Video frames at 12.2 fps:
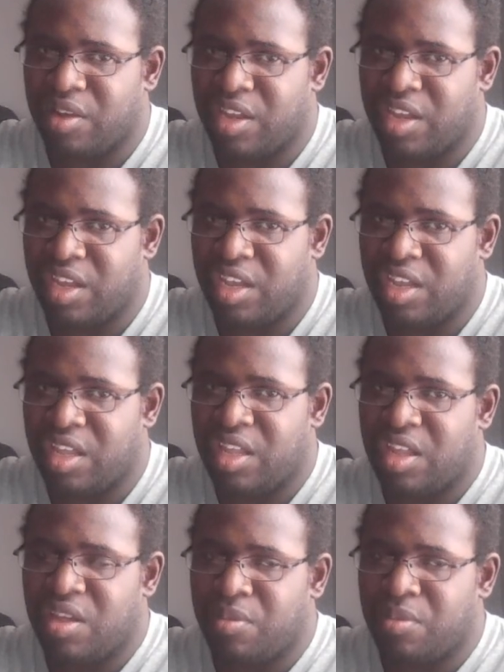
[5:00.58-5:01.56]
he
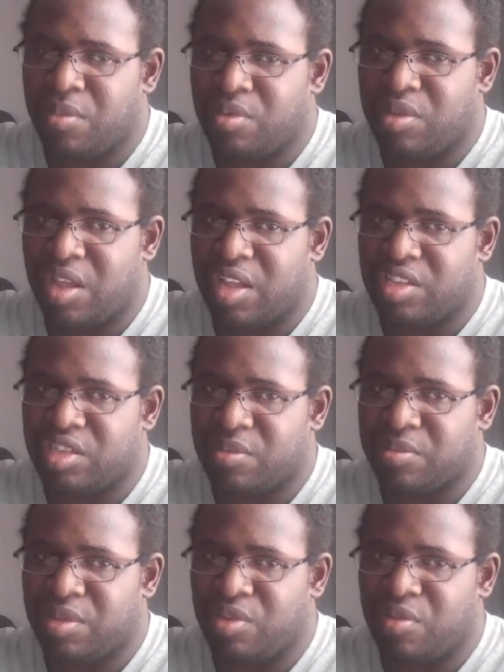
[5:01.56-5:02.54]
moved on to
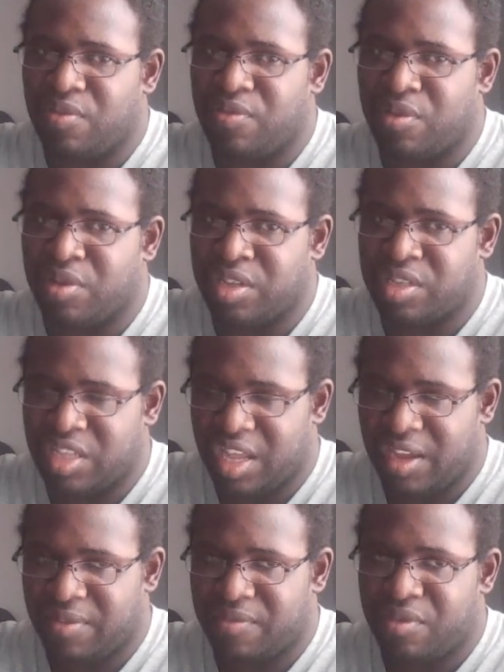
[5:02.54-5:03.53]
something new for his
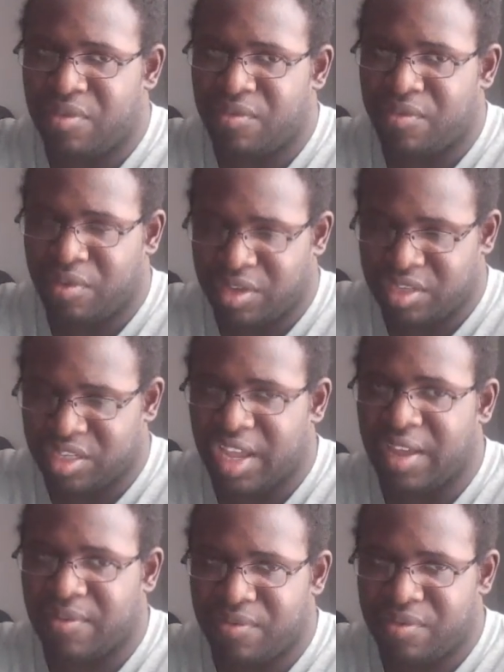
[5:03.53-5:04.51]
life. For his
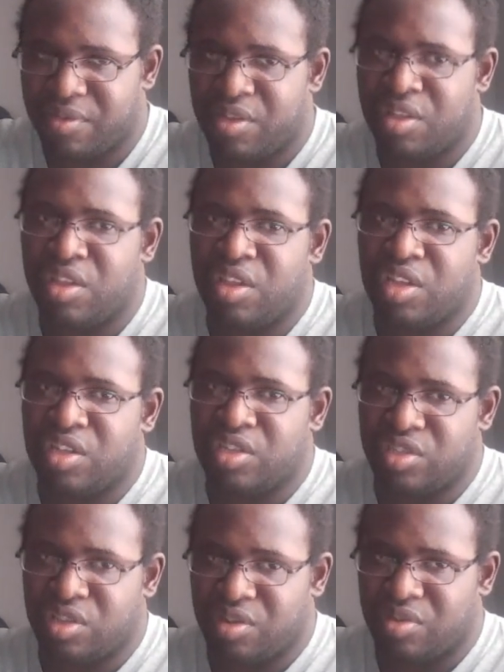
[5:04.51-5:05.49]
life.
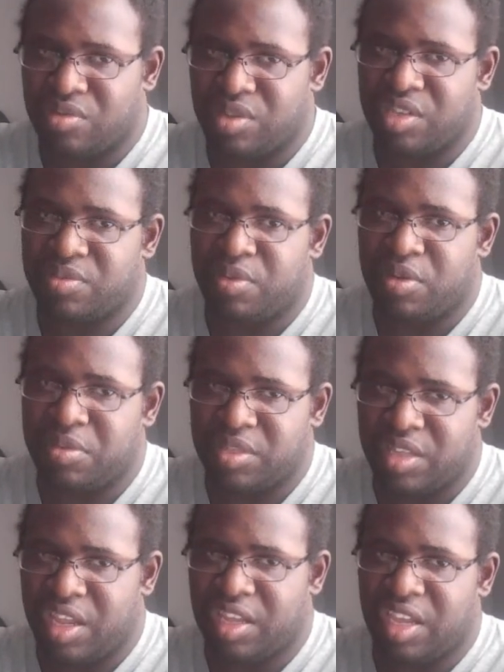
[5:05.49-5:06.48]
So this poem is
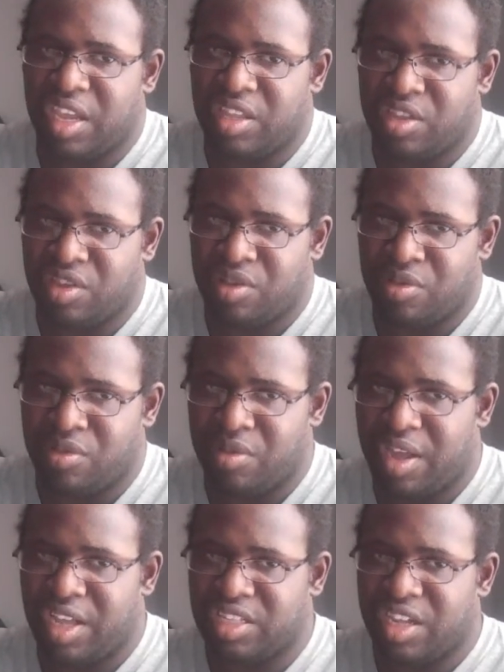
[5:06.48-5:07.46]
dedicated to you
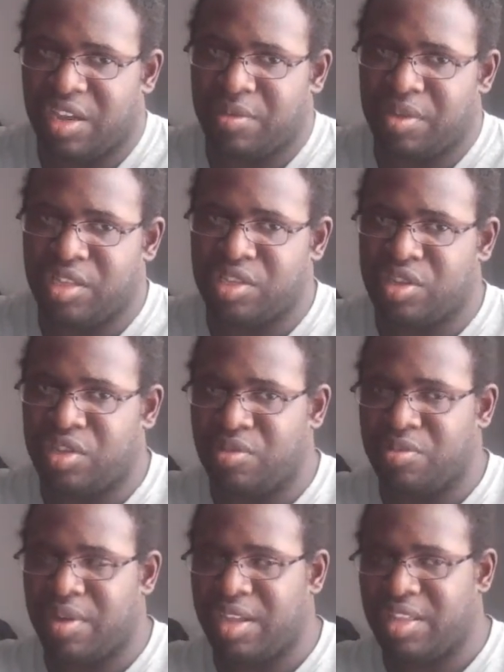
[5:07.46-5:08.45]
as I read this to you
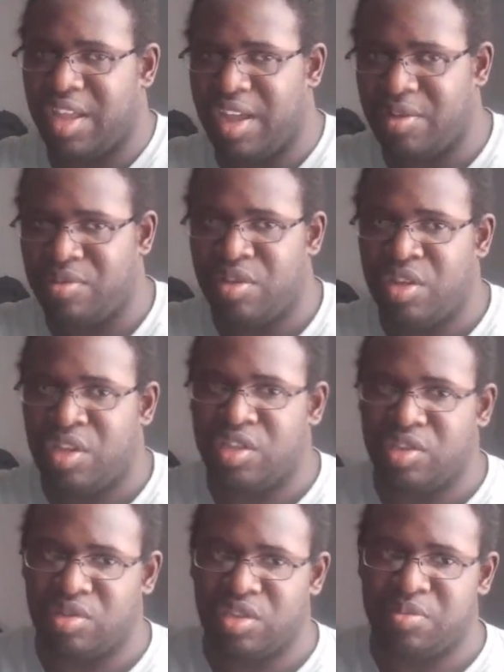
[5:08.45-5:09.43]
right now.
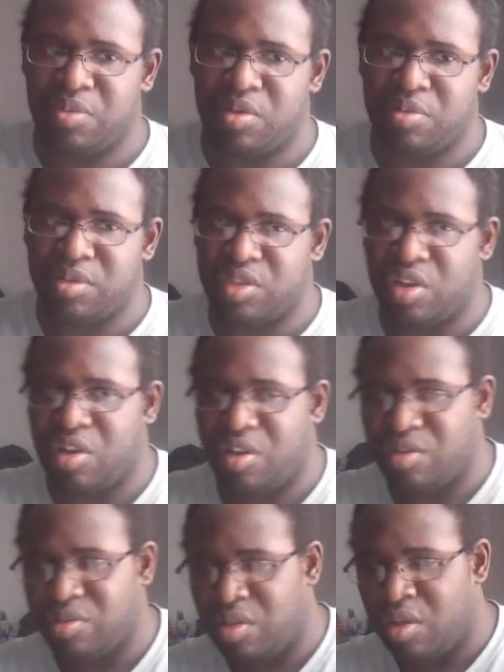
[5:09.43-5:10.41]
So this poem is
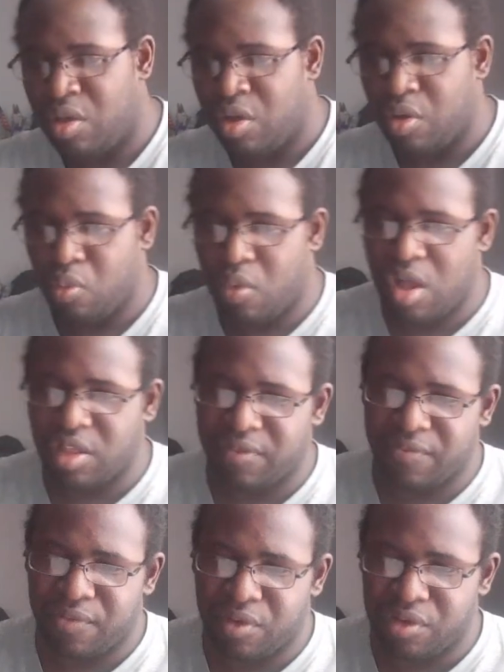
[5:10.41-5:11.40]
called
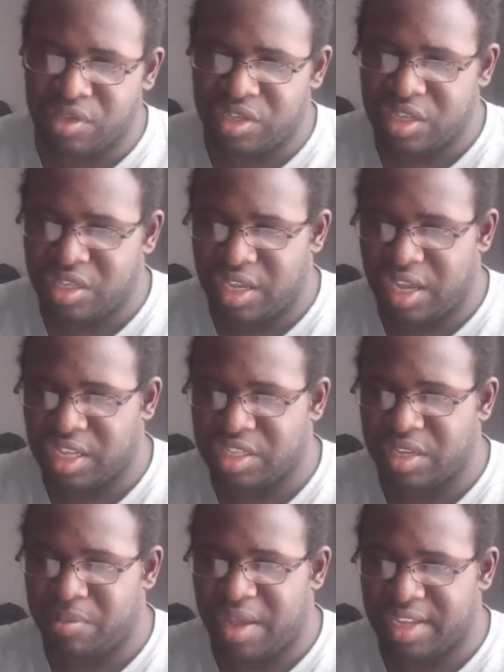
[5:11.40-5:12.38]
Wallingford's
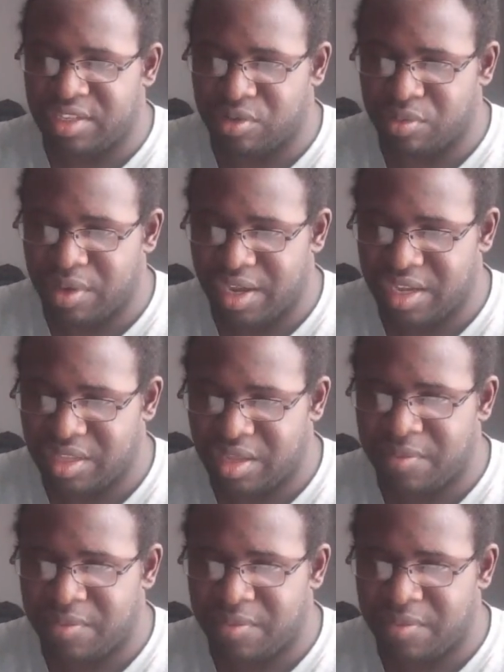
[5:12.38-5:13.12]
Dancing Masquerade.